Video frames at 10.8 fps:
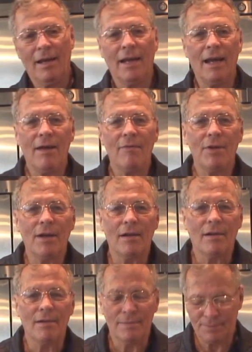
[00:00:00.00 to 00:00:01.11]
Governor
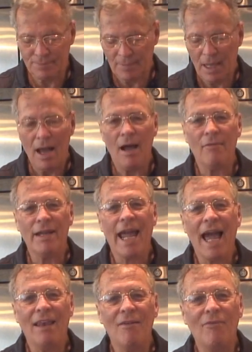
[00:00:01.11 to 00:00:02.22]
of
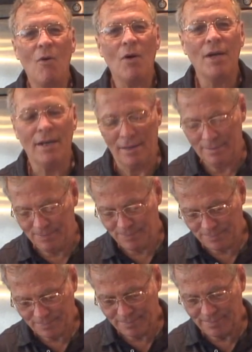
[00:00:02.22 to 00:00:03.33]
California
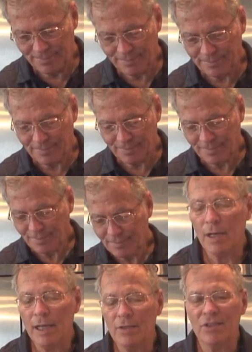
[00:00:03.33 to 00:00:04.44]

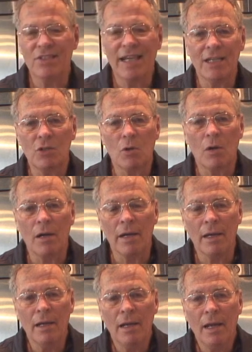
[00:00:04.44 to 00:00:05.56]
is a sanctuary
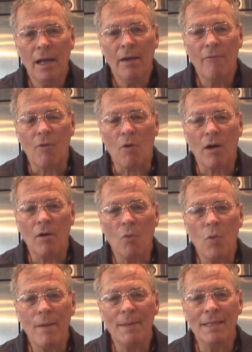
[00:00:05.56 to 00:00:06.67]
for
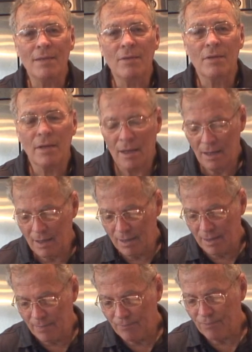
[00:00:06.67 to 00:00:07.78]
women's
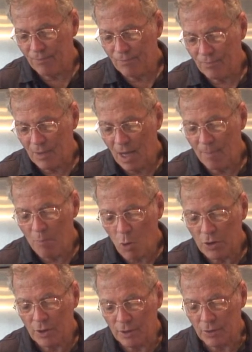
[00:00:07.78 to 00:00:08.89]
uh,
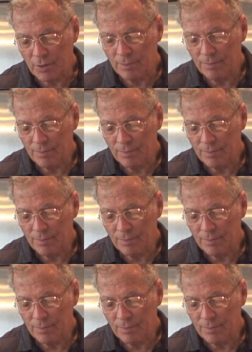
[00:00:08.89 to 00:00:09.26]
abortions.